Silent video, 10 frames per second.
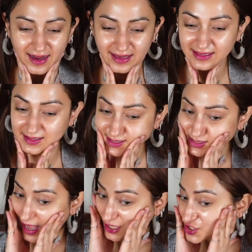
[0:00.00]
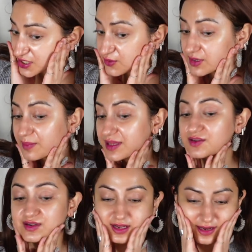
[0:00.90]
I think this is actually gonna be
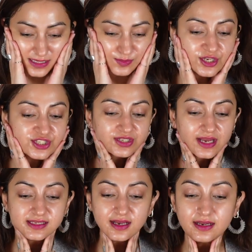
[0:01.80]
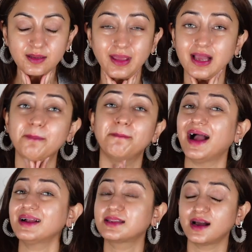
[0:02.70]
a really nice moisturizer under makeup.
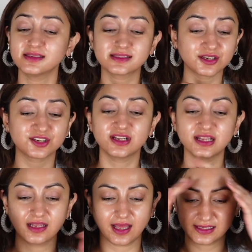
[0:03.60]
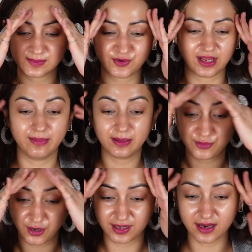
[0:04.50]
PAC does really nice priming
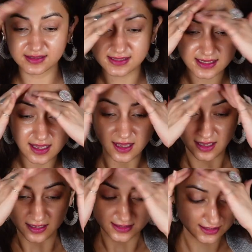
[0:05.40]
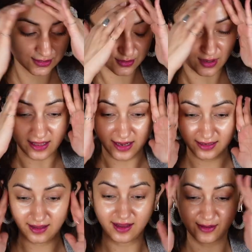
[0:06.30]
products, so I
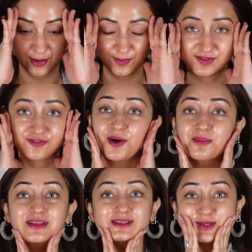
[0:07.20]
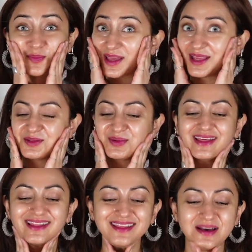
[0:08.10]
had high hopes from this to begin
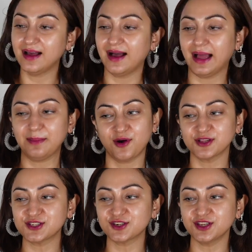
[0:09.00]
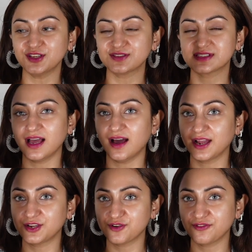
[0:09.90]
with. I'm also gonna use their
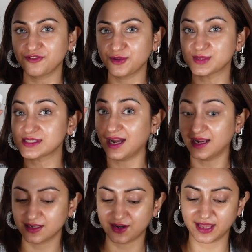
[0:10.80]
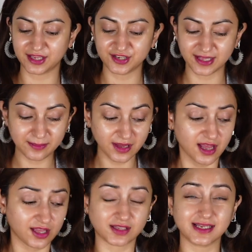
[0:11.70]
Hydro Fuse under eye cream
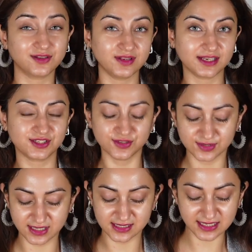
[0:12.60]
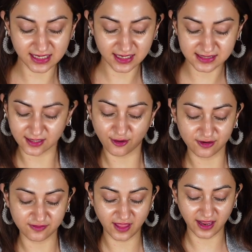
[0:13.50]
because I do like to use concealers and
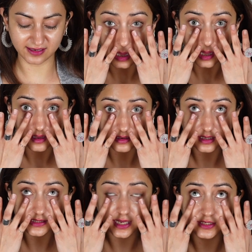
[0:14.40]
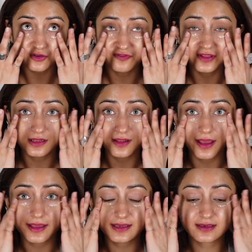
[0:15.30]
all of that. Because I do feel
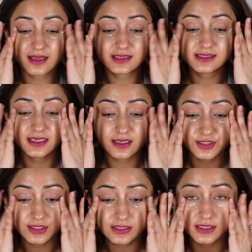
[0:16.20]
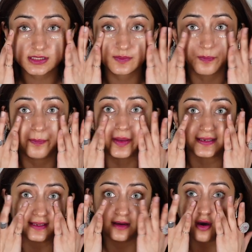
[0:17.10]
like concealer just sits
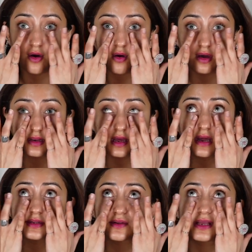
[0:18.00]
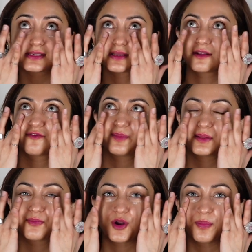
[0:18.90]
better on under eyes that have been
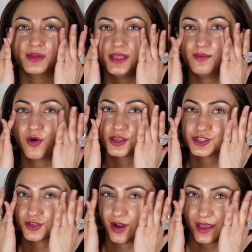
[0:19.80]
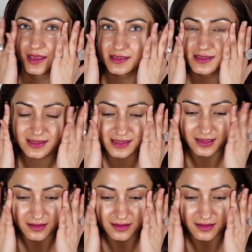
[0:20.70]
properly moisturized.